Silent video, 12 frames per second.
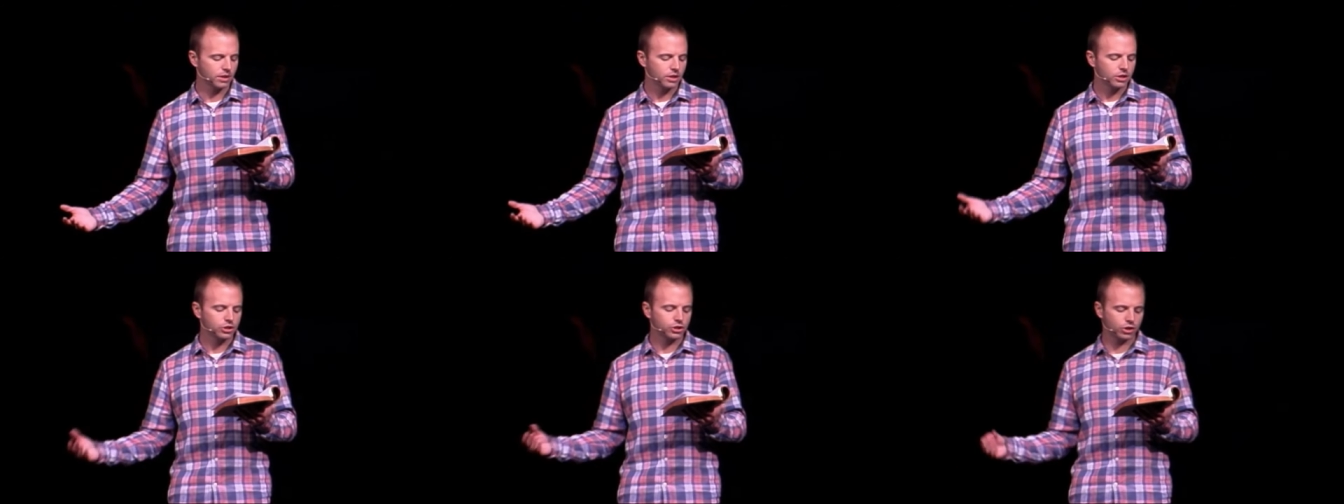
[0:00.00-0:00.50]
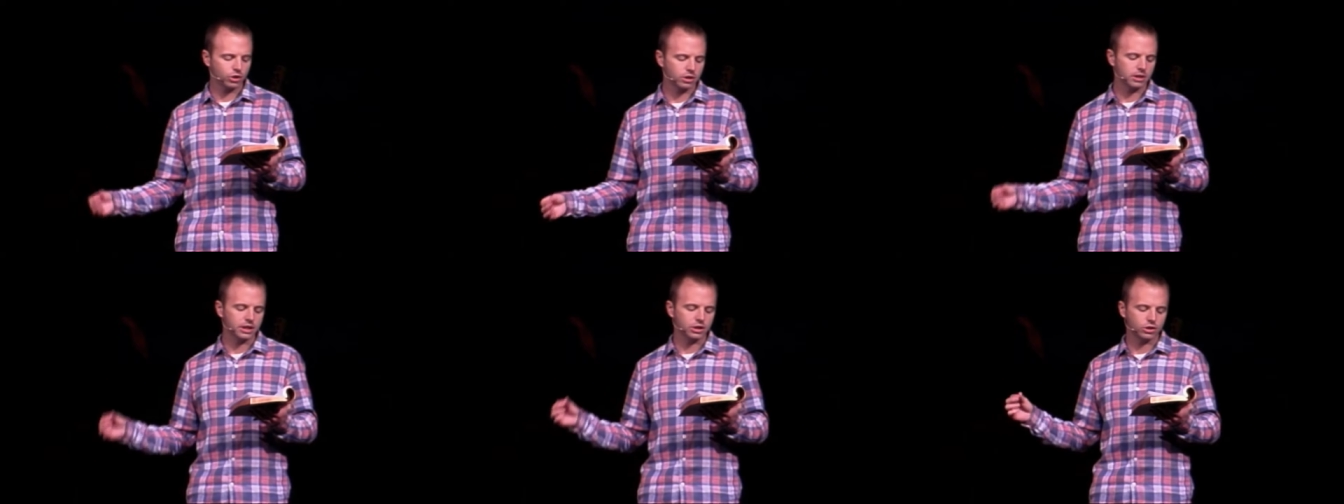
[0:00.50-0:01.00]

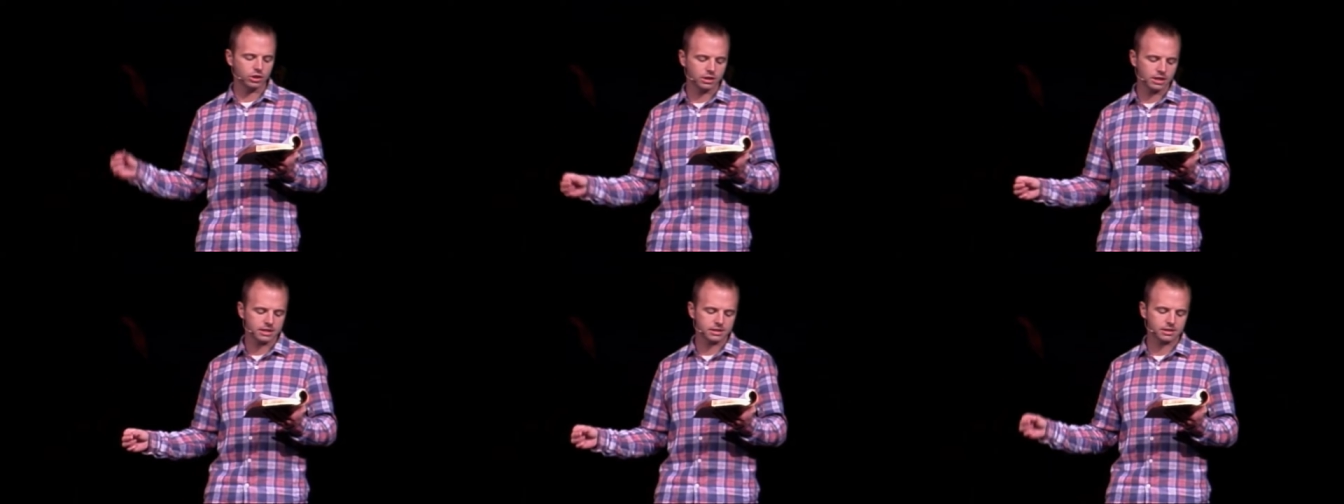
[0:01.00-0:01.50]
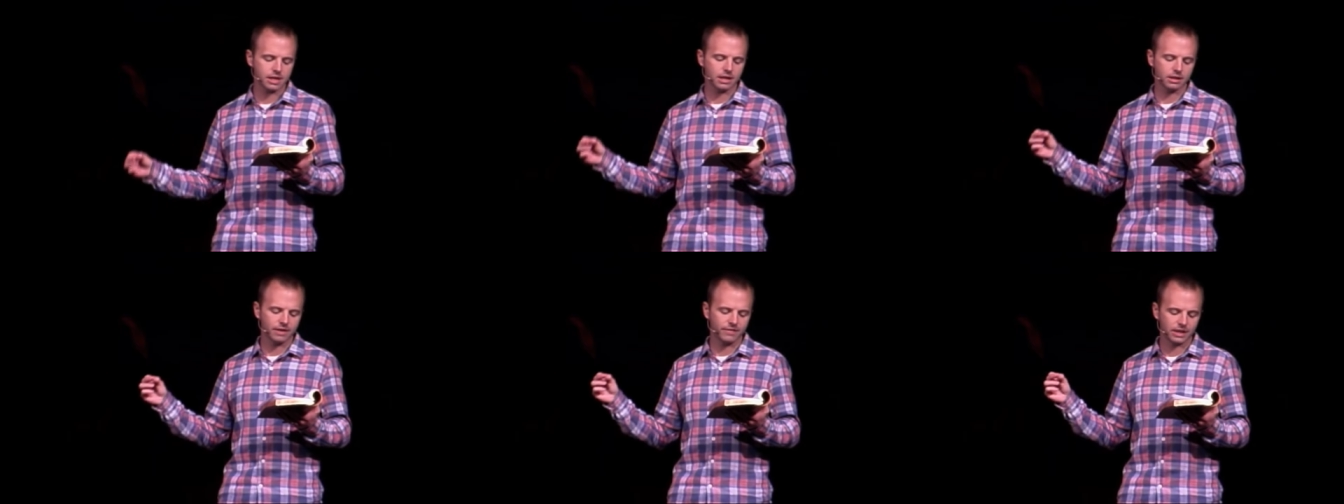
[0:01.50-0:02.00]
Surely goodness
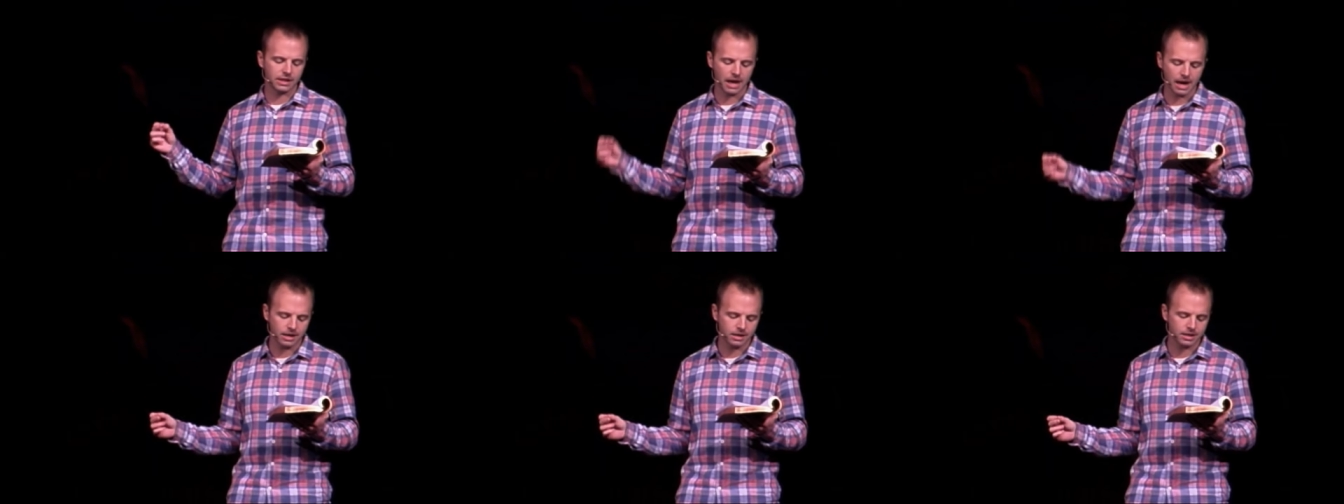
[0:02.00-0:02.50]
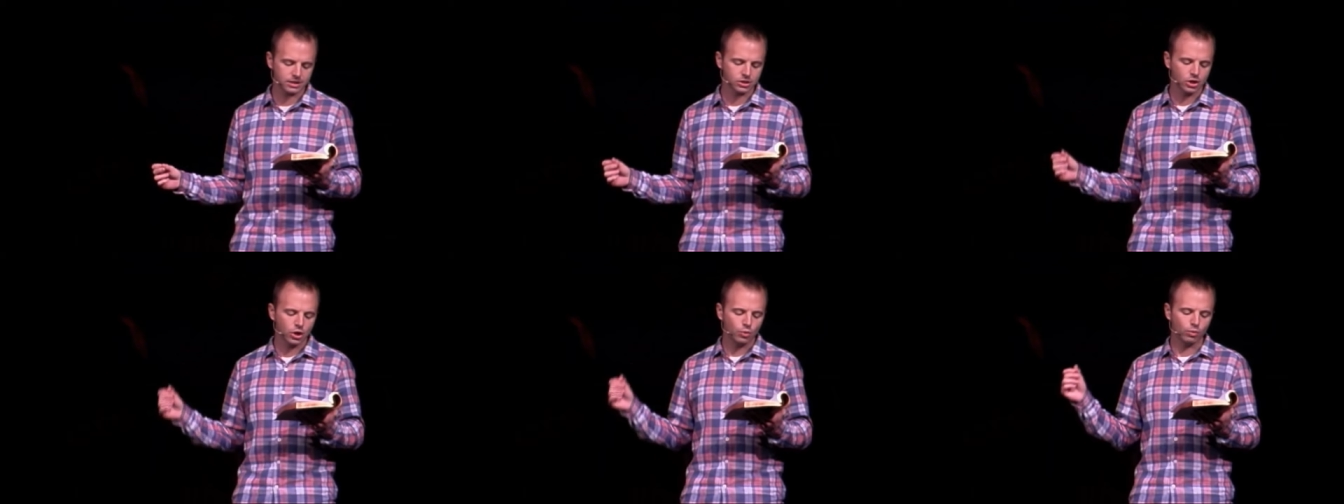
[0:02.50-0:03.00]
and loving kindness
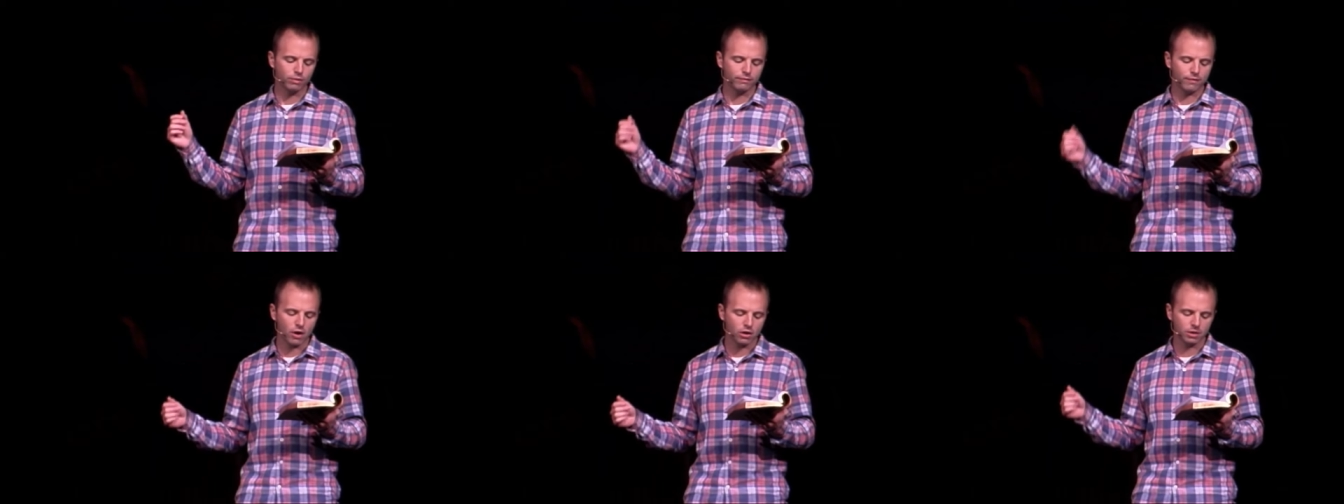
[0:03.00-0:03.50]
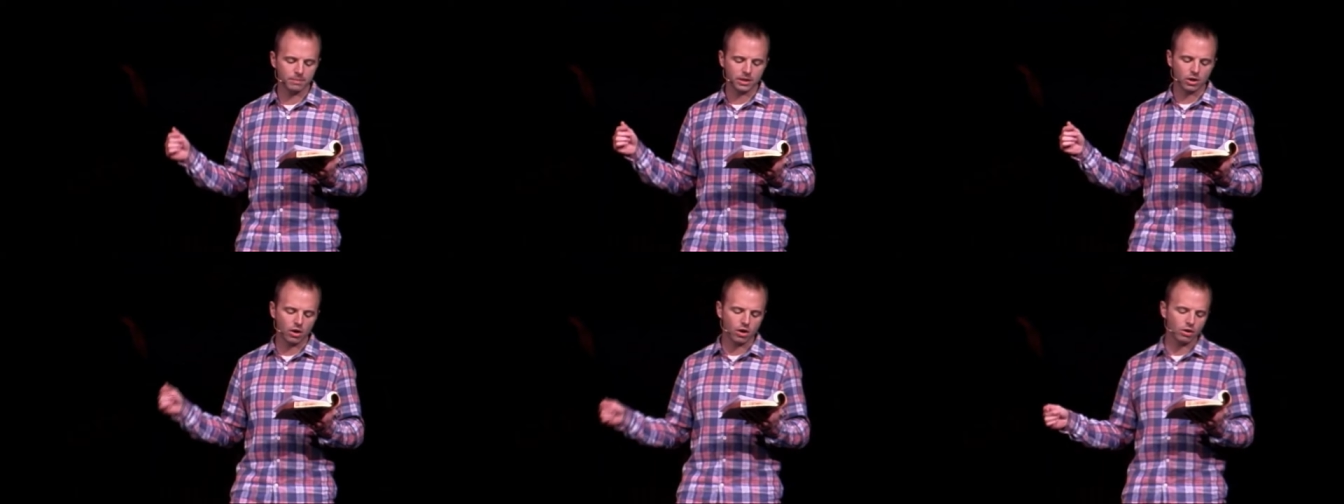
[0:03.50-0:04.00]
will follow me
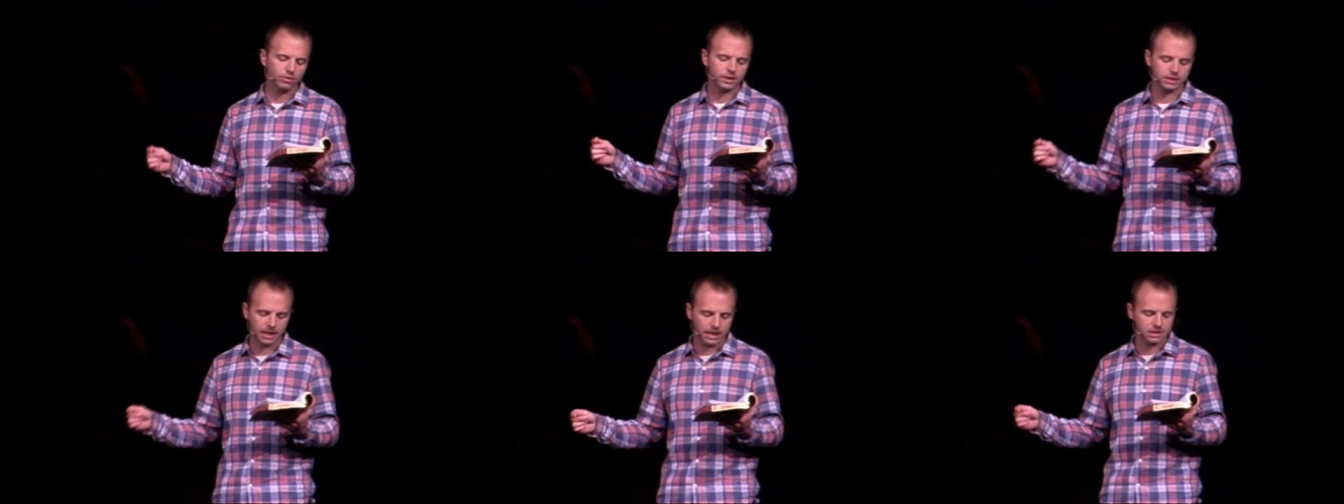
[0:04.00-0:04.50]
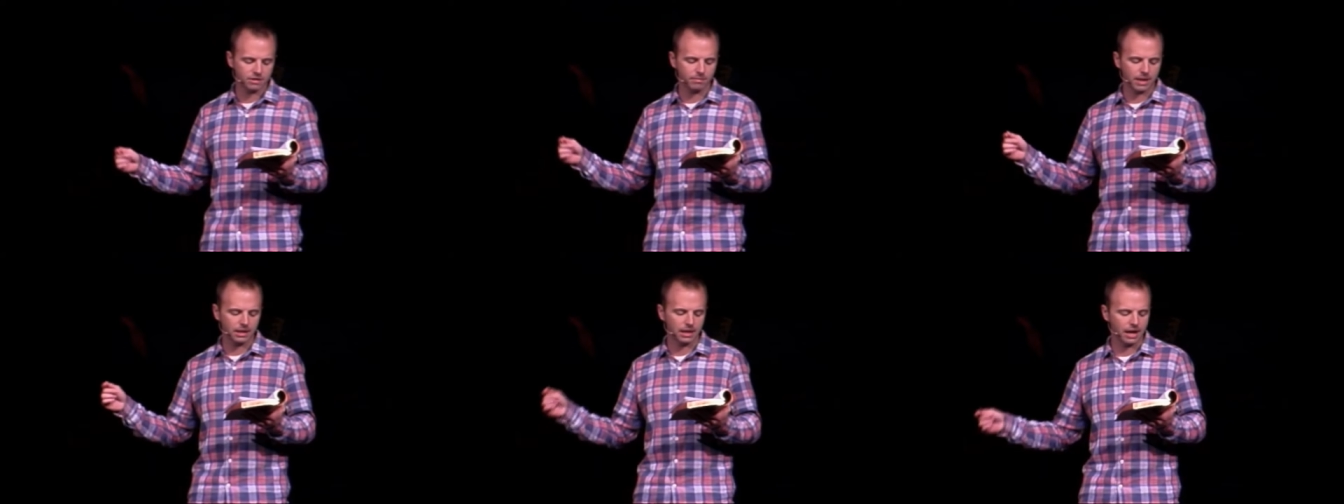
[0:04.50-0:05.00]
all the days of
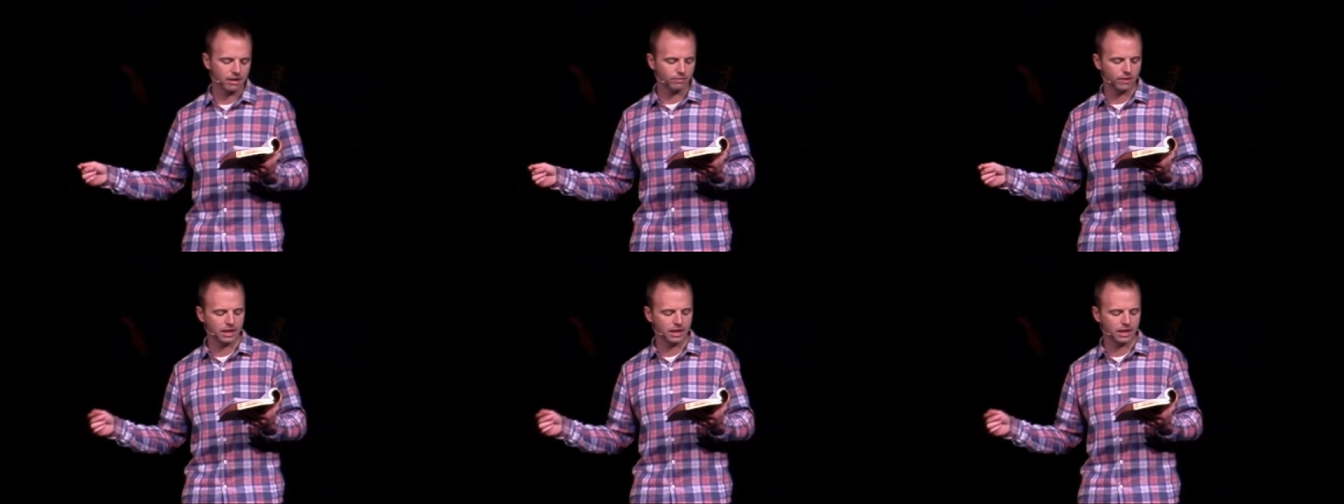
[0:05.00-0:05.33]
my life,